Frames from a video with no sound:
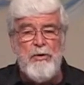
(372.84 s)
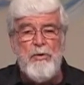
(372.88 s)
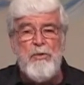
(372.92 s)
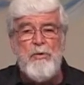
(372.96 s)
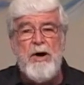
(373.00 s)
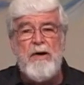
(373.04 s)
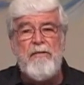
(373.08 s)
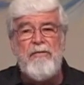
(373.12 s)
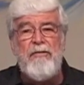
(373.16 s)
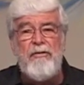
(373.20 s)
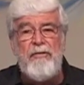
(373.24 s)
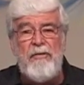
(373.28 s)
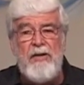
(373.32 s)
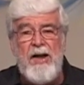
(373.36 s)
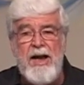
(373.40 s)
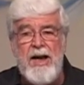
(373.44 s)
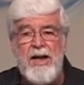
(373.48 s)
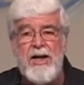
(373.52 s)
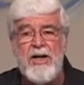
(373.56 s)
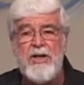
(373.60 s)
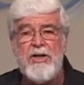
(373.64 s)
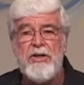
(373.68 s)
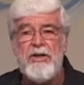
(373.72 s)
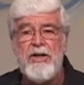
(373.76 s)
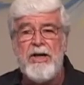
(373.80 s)
who have
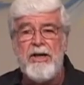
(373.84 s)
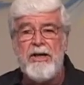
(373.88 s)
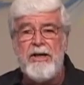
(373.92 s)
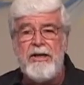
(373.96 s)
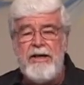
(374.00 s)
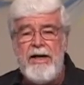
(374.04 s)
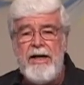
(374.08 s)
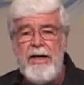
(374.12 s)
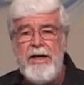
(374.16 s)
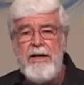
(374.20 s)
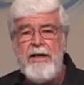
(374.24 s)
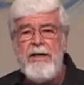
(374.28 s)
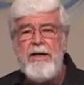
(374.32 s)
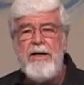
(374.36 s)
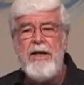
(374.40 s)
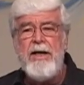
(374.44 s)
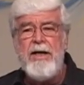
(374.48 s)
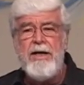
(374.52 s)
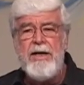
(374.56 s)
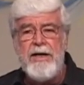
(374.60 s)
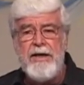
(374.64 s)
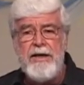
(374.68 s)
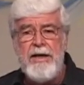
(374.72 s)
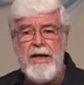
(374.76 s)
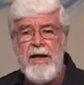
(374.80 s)
failed again
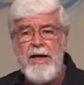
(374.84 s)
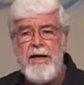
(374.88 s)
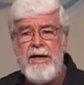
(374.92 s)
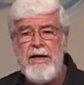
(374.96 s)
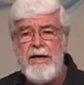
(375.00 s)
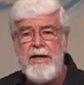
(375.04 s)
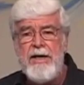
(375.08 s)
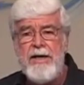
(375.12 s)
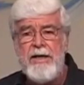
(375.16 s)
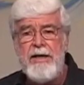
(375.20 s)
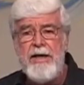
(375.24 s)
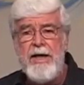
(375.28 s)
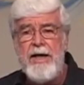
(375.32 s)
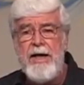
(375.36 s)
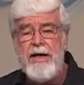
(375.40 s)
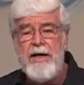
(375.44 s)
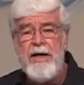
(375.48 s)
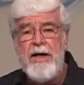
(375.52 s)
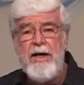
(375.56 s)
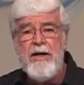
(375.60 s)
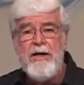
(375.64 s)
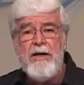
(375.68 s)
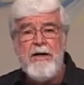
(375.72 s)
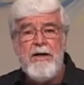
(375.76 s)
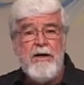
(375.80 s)
and again and
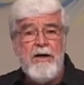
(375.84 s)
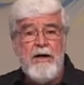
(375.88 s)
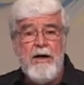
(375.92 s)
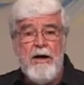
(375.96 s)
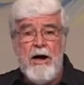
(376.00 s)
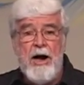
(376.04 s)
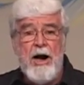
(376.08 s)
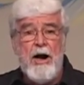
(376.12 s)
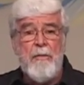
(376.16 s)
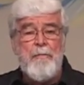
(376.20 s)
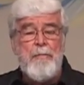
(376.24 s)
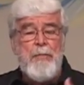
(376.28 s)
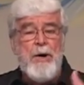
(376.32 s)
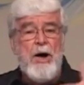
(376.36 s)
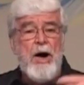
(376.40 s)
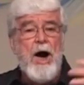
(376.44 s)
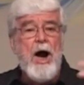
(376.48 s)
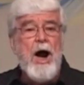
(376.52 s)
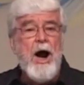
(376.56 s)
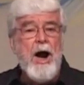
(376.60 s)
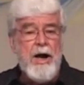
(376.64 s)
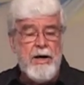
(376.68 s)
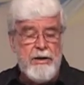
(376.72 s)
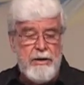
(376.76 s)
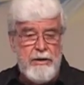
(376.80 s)
again are
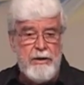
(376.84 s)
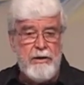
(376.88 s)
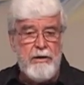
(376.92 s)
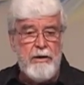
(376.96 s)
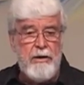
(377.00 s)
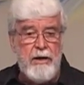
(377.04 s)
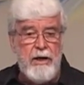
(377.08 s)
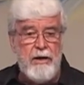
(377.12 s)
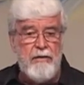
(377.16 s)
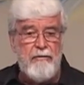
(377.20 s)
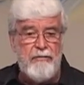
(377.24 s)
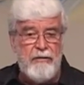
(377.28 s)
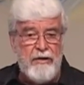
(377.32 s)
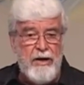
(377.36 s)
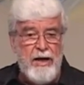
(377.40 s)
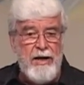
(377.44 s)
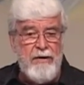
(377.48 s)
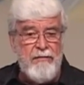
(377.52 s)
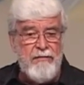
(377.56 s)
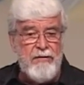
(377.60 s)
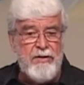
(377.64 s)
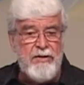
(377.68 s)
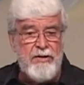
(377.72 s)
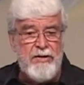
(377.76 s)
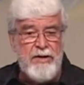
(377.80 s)
part of
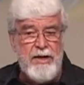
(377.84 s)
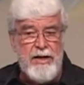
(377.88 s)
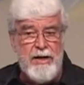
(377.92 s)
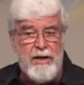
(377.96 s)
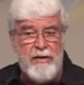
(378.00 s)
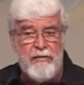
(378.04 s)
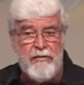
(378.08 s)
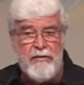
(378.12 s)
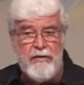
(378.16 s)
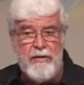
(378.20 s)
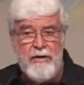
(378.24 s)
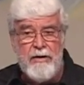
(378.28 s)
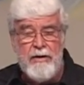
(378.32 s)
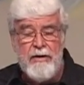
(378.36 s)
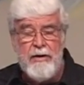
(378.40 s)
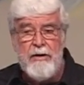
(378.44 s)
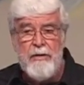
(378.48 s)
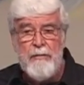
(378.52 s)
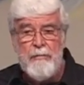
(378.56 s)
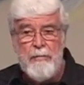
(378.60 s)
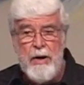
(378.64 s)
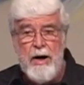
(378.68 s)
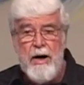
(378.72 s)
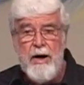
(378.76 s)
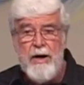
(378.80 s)
life itself,
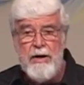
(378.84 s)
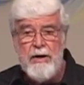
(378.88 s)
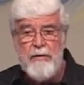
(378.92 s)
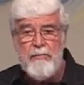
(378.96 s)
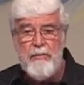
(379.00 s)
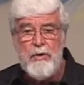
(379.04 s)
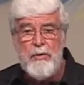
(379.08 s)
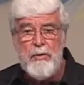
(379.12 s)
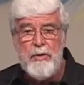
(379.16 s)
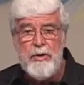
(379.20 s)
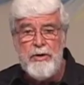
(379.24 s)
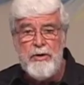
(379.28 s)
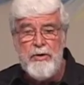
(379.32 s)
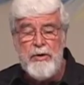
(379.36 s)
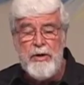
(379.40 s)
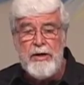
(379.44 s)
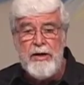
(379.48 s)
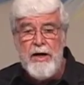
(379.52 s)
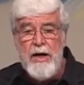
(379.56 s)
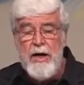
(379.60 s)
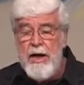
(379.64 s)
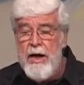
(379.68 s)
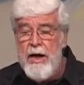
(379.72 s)
part of what we're doing.